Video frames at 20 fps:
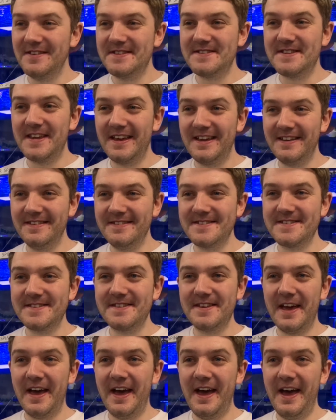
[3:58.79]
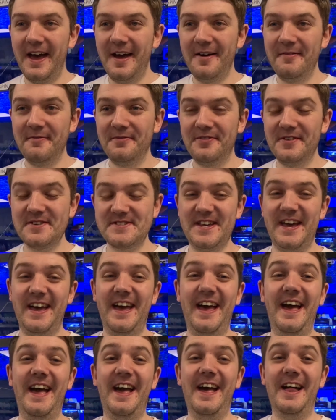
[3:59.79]
the scenes. There's a
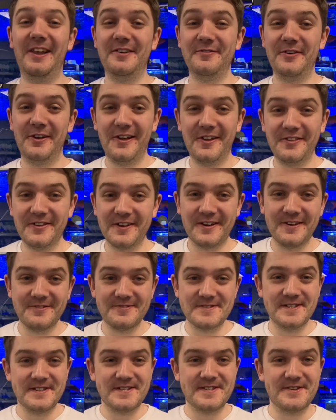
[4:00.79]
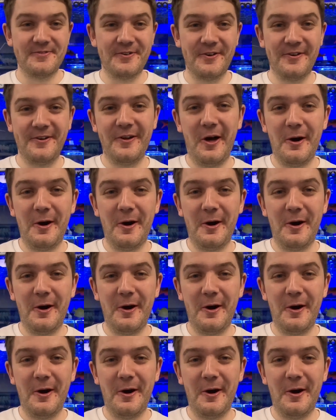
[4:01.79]
hell of a lot that goes into running an